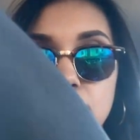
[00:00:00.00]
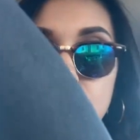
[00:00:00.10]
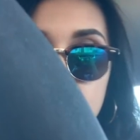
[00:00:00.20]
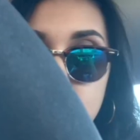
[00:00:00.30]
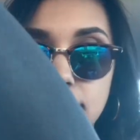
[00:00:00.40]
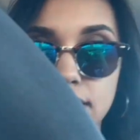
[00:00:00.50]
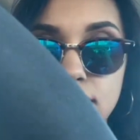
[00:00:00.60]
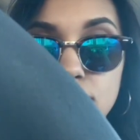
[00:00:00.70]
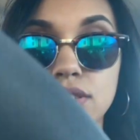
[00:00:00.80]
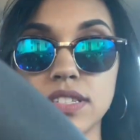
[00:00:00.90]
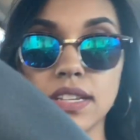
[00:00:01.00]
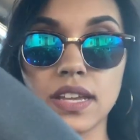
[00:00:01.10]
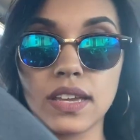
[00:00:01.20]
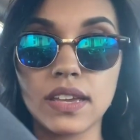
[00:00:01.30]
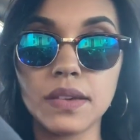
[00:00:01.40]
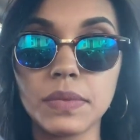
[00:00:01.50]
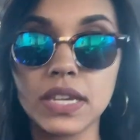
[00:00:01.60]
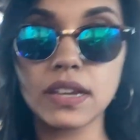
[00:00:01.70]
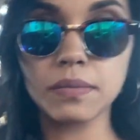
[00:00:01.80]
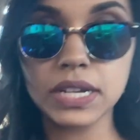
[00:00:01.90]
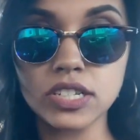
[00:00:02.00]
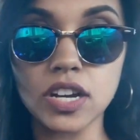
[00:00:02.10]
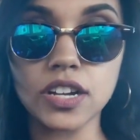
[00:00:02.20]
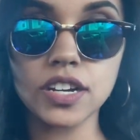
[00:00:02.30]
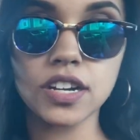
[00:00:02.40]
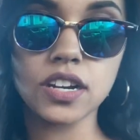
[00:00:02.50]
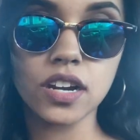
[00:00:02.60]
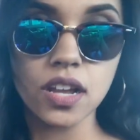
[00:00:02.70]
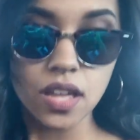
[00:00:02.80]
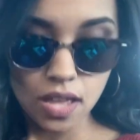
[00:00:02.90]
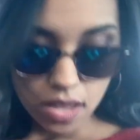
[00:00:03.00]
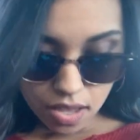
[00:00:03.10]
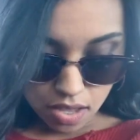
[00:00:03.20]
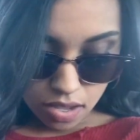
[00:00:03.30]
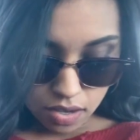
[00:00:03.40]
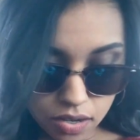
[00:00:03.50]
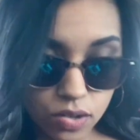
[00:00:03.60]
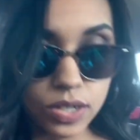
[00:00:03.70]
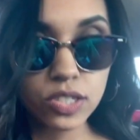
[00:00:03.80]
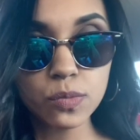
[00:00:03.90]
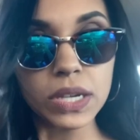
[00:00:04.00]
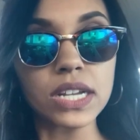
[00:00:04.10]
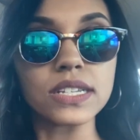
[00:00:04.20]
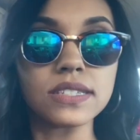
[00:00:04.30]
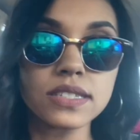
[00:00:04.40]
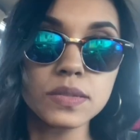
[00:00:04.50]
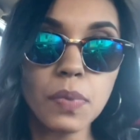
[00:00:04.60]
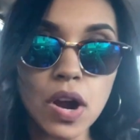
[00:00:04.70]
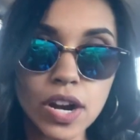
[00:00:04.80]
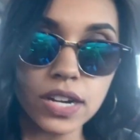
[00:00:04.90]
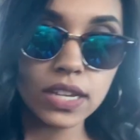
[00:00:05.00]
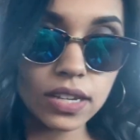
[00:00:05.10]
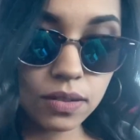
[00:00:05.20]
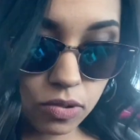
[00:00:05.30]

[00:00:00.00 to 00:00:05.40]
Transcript: guys, so today me and my daughter are going to my cousin's party. I'm